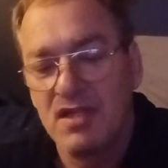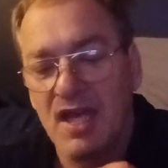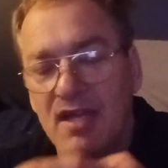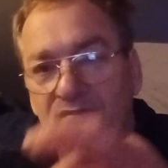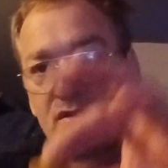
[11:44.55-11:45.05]

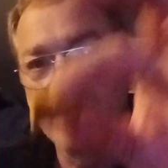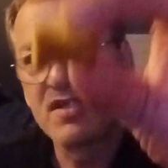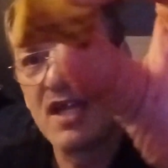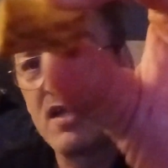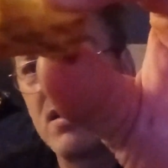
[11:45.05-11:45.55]
and of course
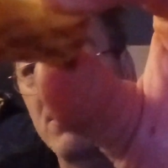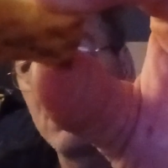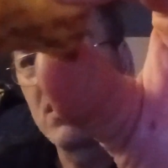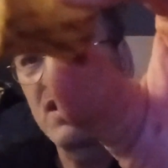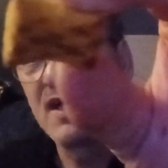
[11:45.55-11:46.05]
they
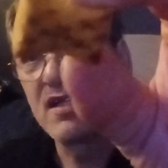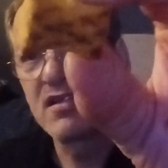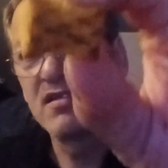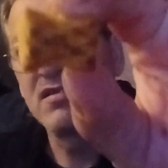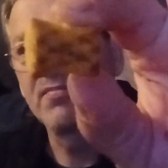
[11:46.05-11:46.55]
look like
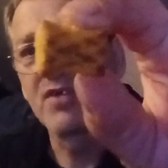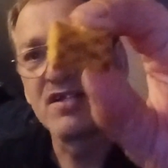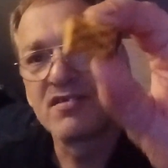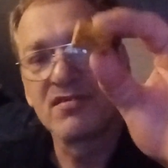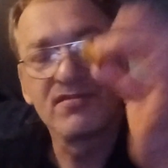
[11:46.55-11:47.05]
the little
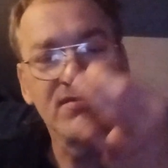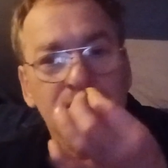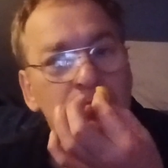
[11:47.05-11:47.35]
pretzels.